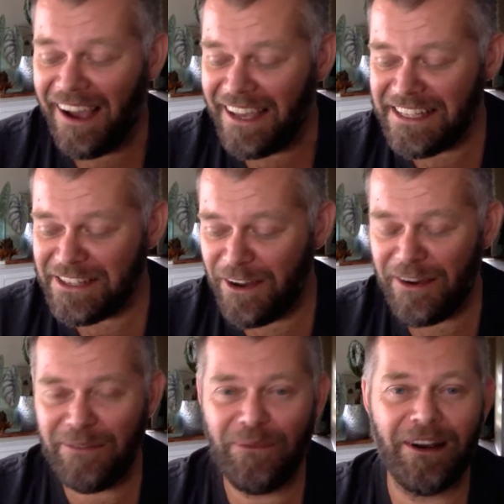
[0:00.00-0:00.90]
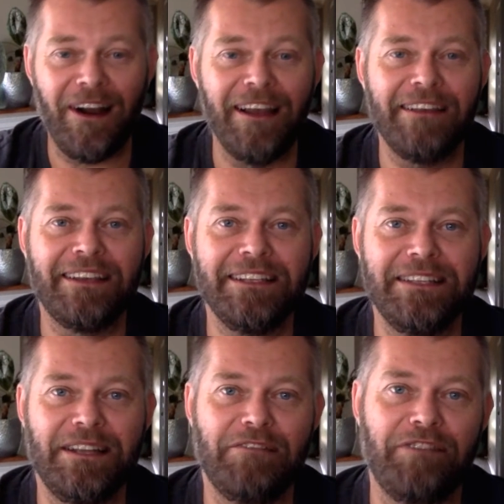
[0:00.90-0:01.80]
It's not what I
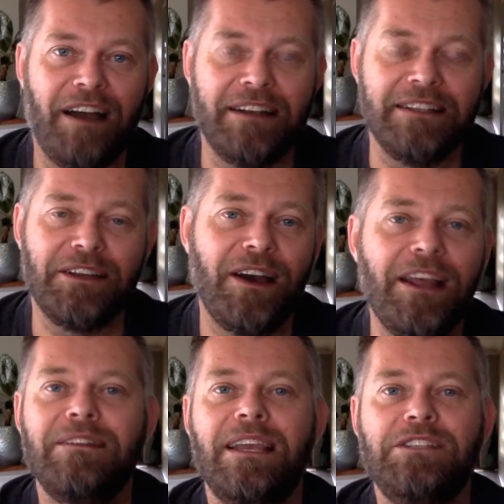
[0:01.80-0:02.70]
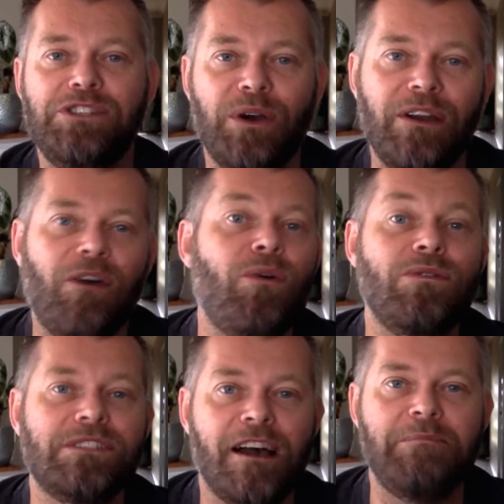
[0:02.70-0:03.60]
consider fun, and so I don't enjoy
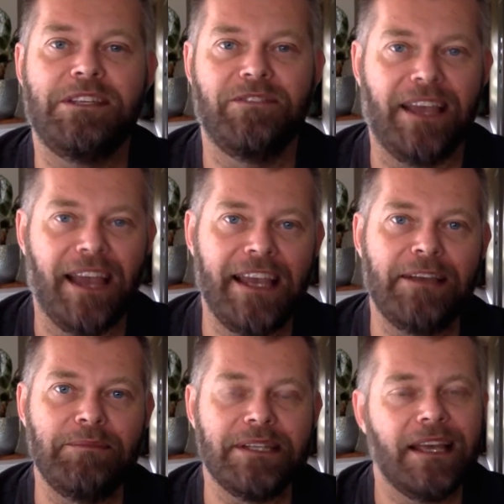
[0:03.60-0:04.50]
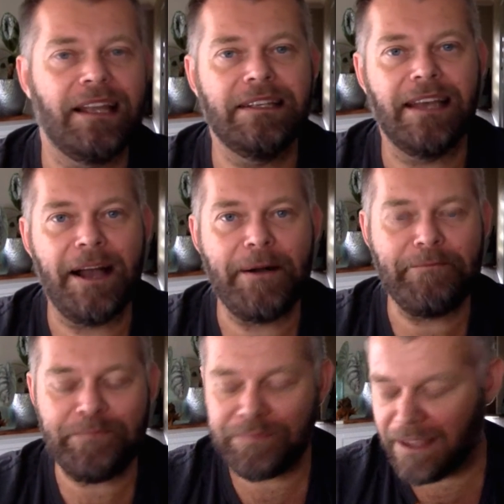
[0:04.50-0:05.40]
all types of games, and
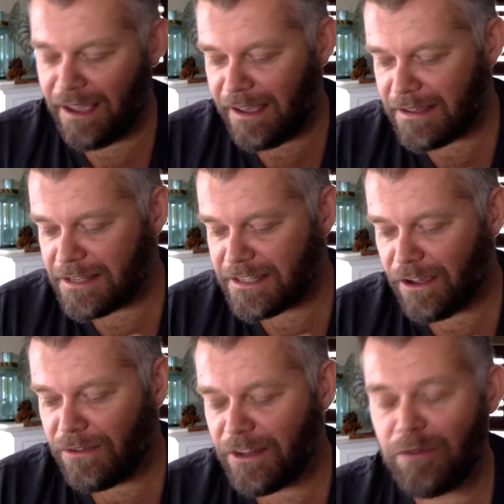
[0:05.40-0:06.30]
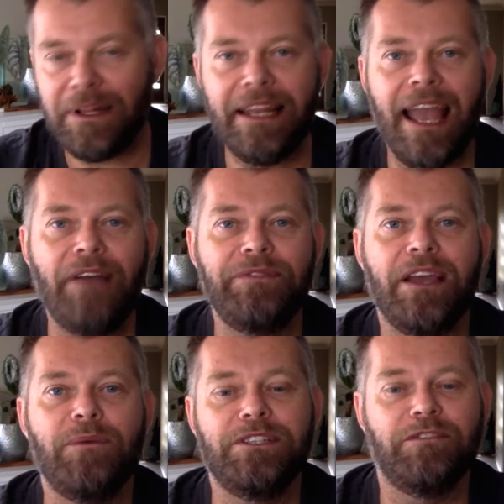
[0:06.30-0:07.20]
so there are plenty out
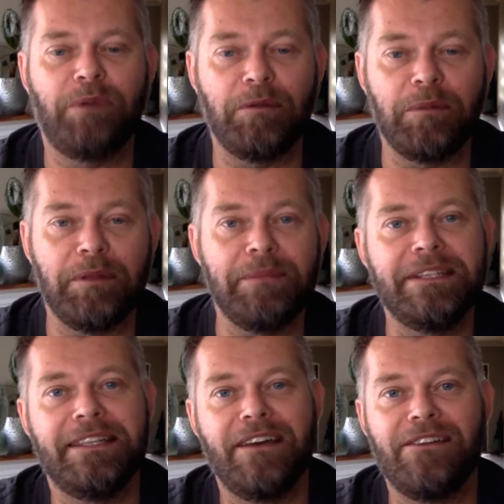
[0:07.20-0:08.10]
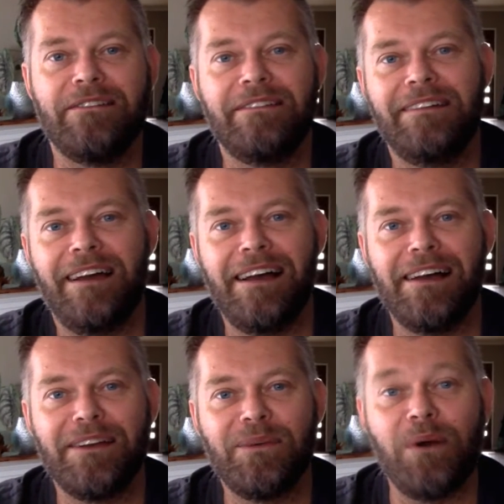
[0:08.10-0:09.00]
there which I've probably missed out on
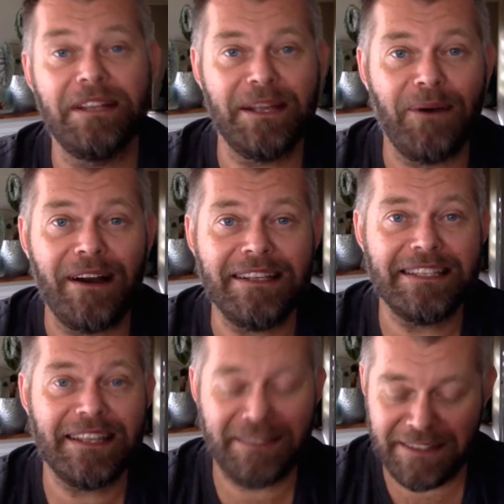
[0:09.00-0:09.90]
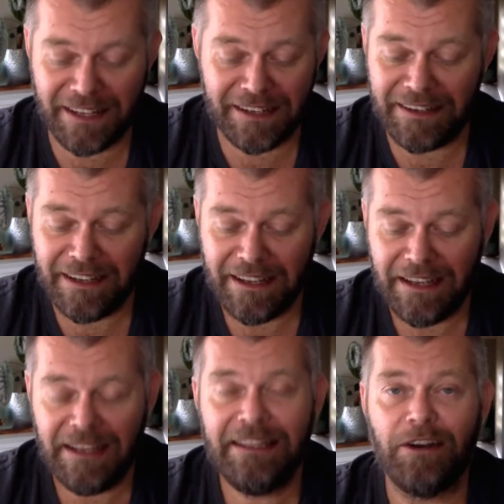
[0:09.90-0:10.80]
quality-wise that
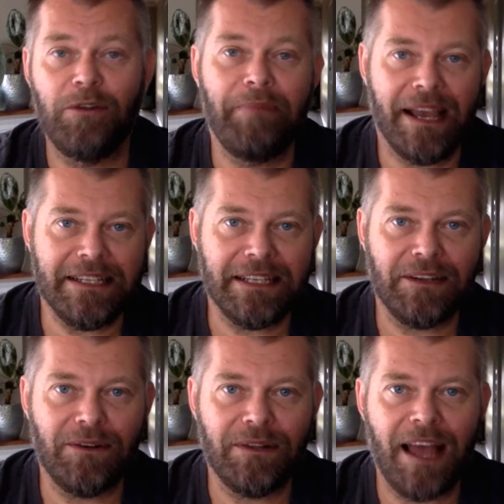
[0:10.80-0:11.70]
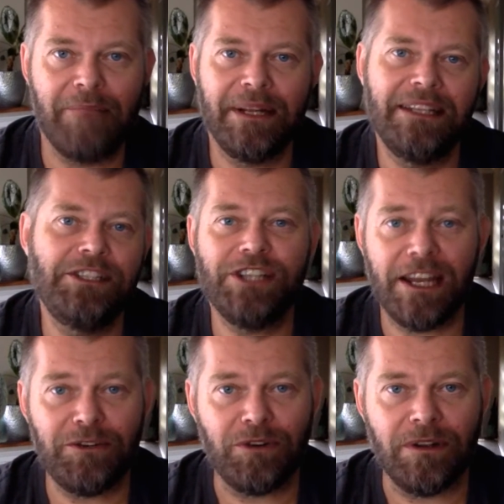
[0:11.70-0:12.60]
are amazing and all that. But in
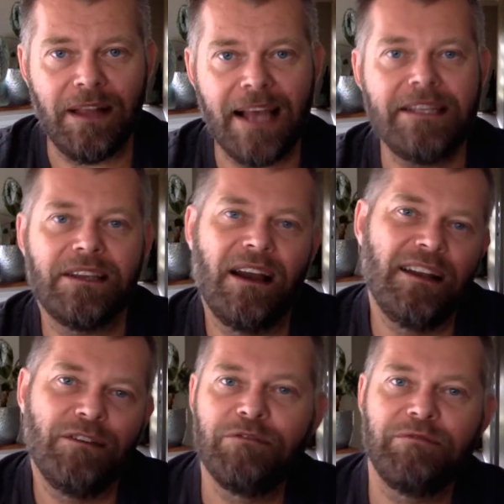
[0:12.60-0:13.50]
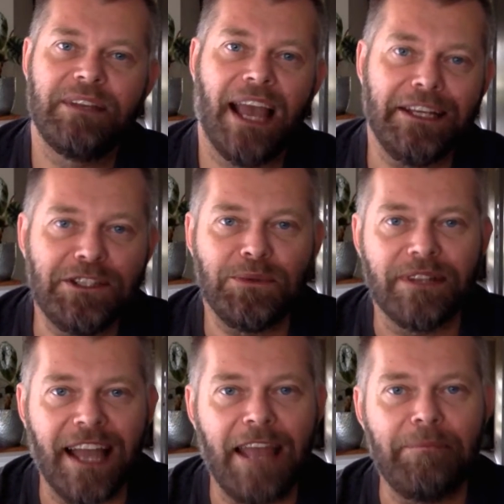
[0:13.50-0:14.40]
general, as a kind of casual
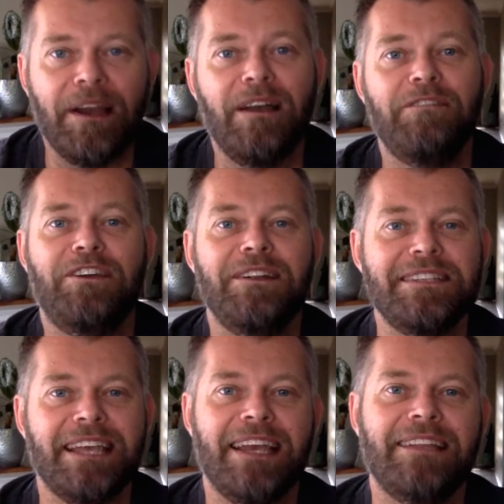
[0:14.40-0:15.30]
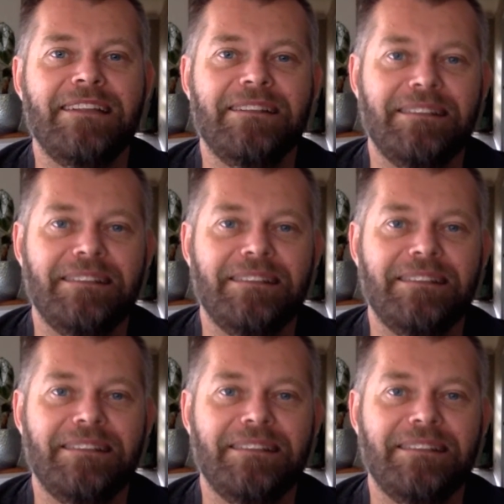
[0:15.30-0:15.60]
gamer, I've got to say